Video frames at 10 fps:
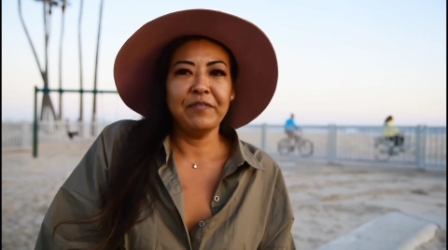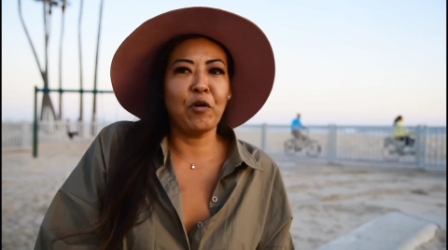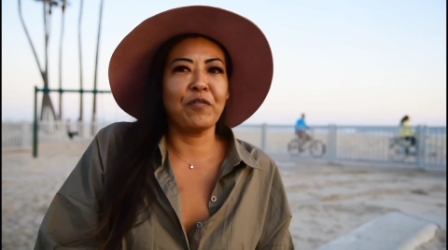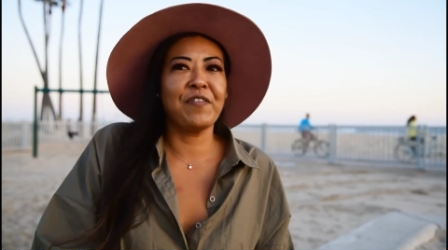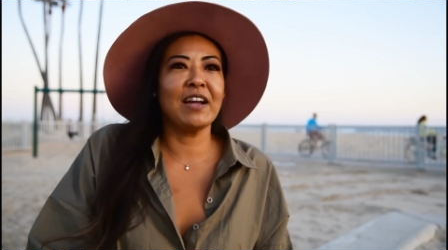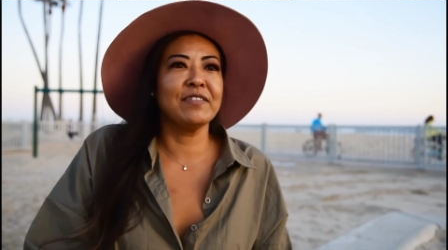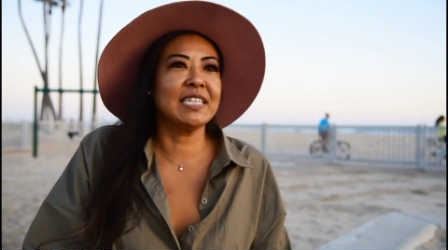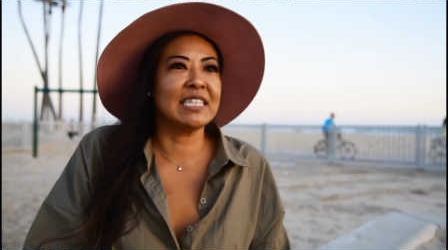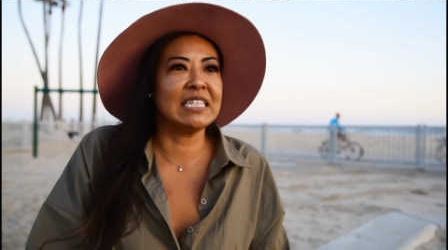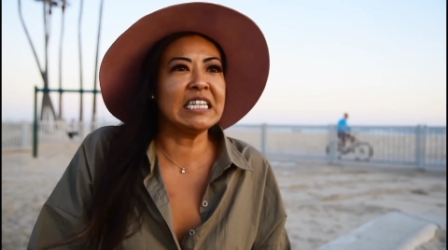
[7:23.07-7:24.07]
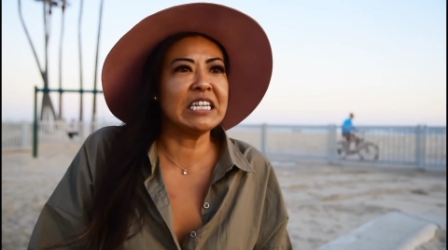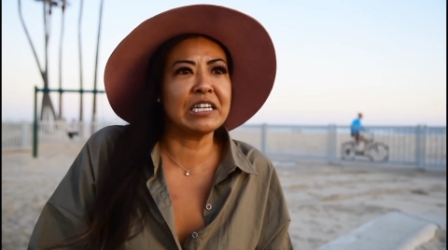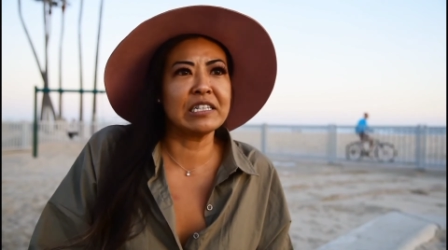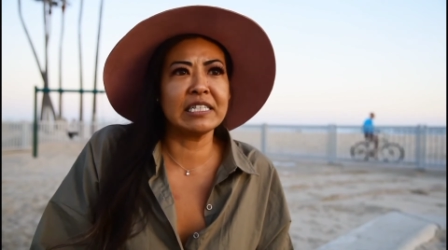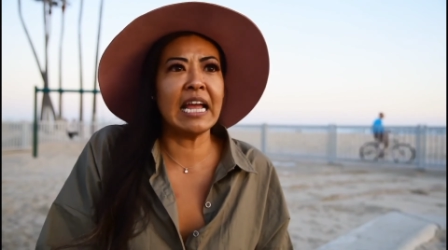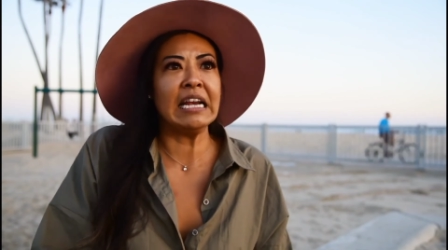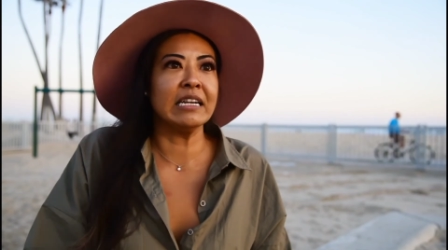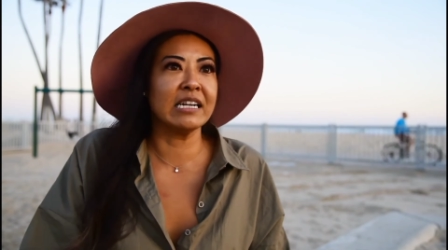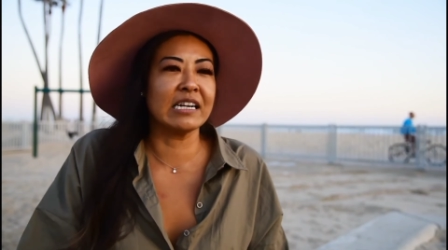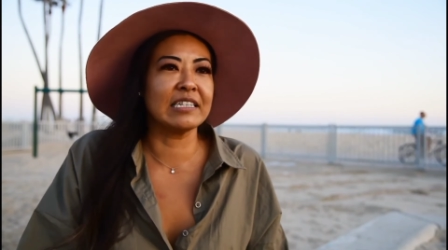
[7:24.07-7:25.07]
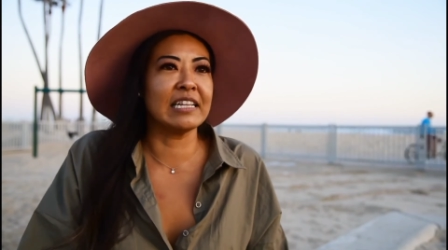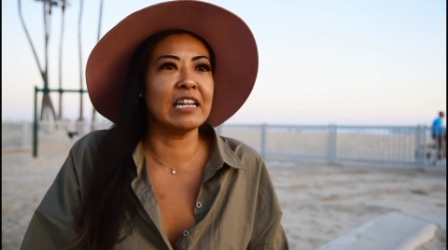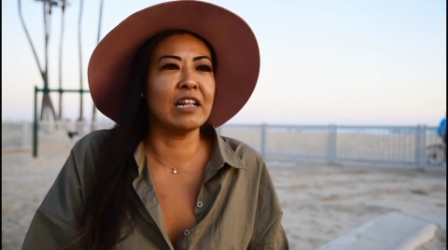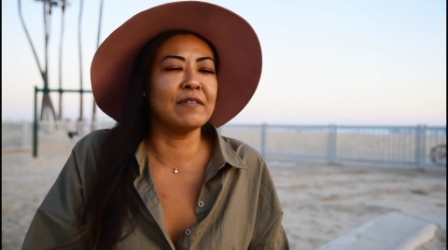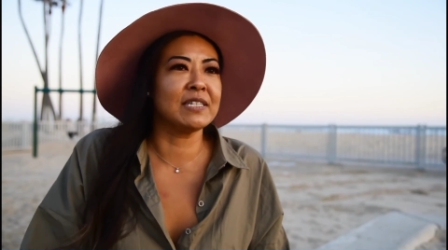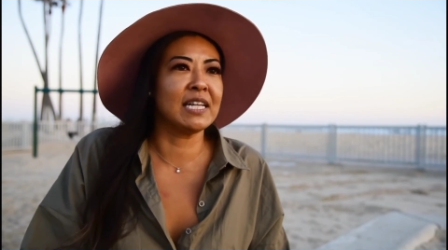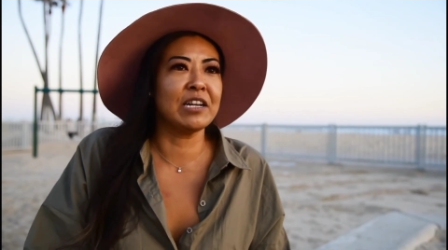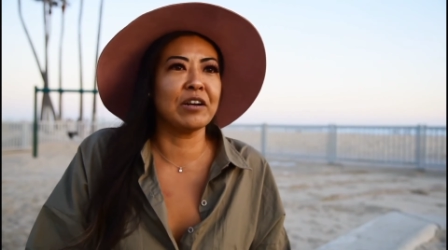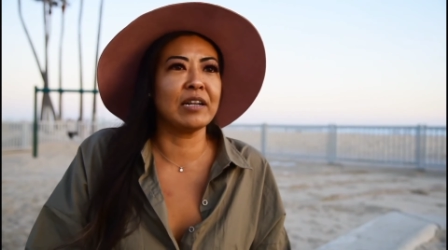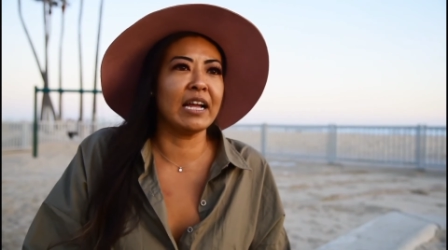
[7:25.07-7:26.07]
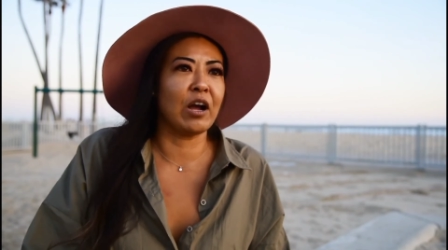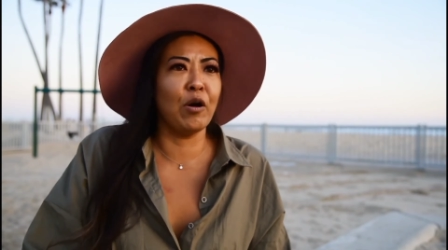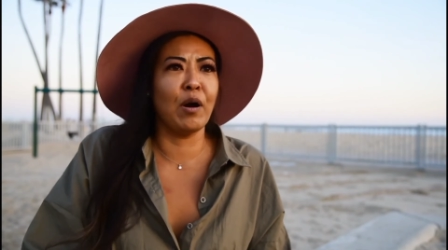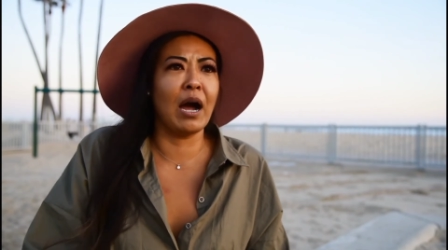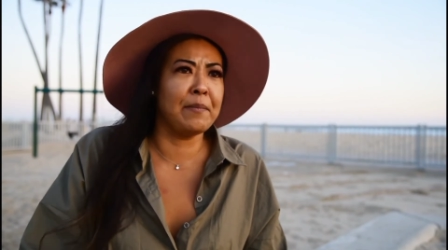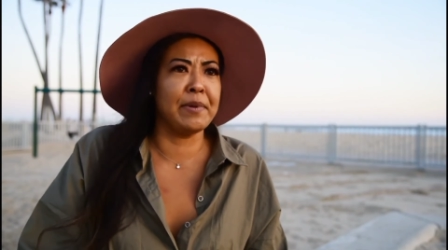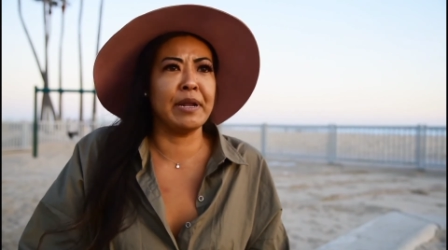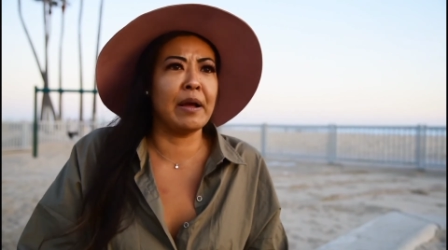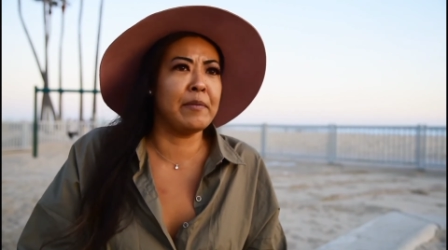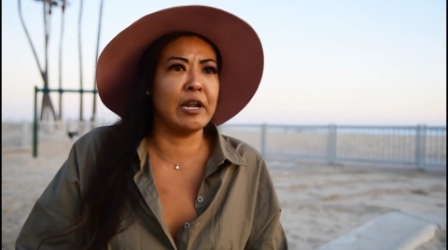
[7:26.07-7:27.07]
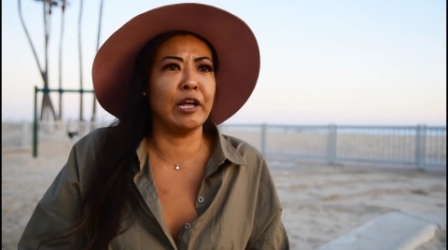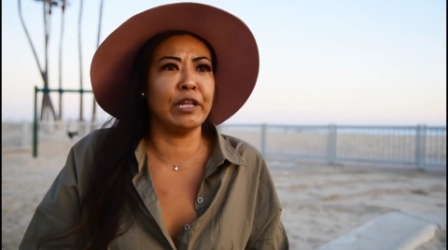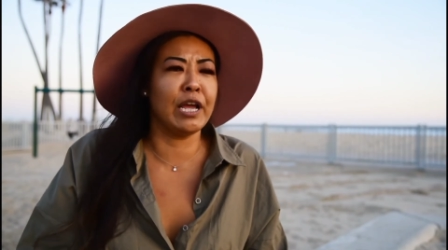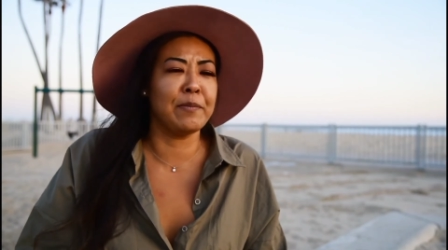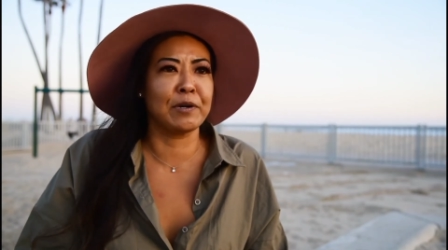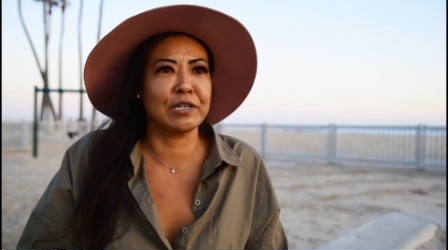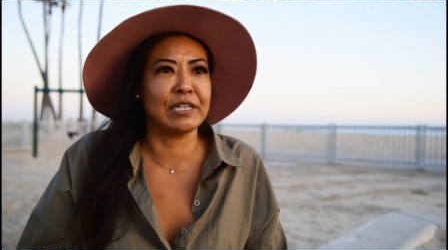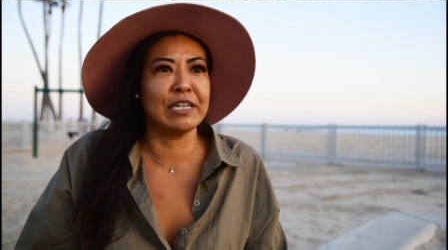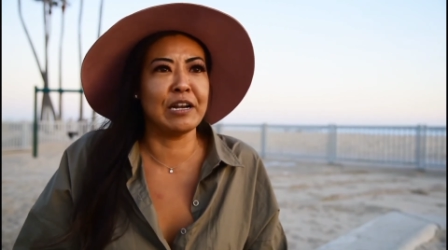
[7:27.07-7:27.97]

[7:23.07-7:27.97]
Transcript: 4, 5, 6 years, 10 years, and then all of a sudden you're like, oh, I'm an LA person,